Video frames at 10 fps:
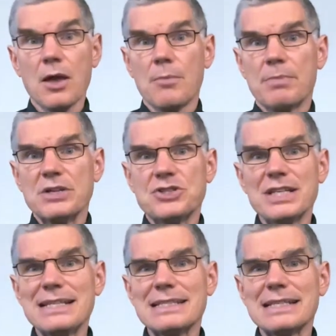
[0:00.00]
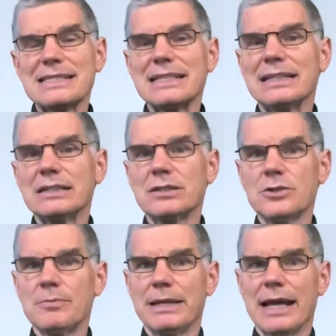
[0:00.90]
But Jesus
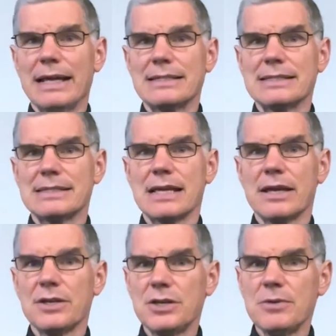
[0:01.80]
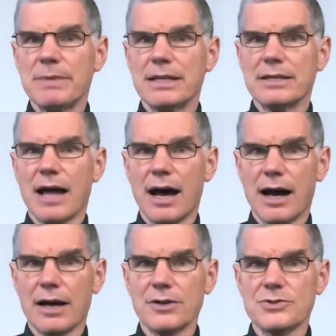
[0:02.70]
illuminates human
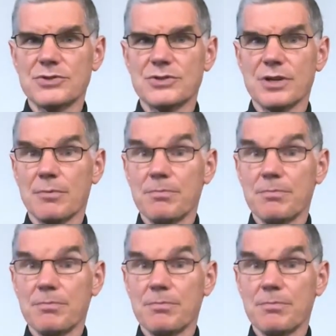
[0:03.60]
hearts,